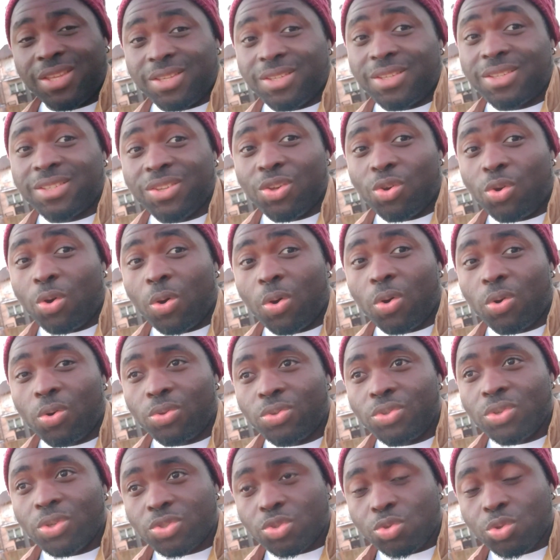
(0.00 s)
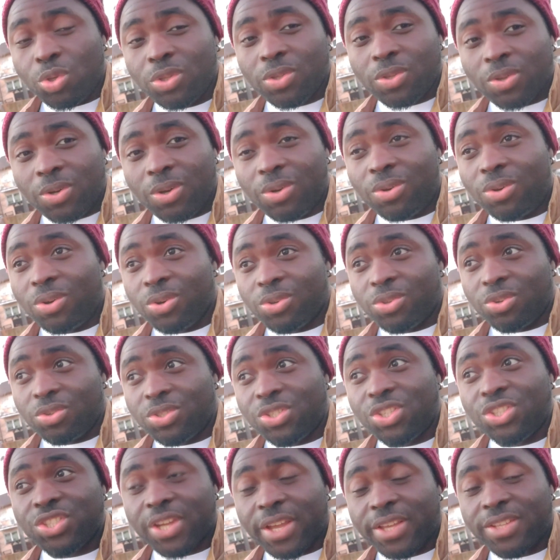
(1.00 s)
your tutor or your
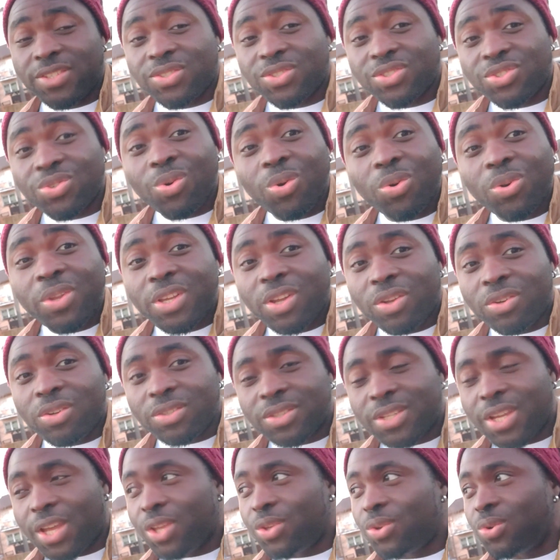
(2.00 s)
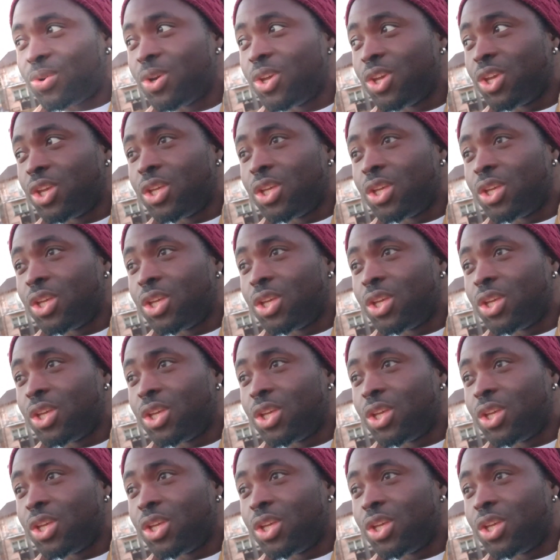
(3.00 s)
teacher is only going to tell you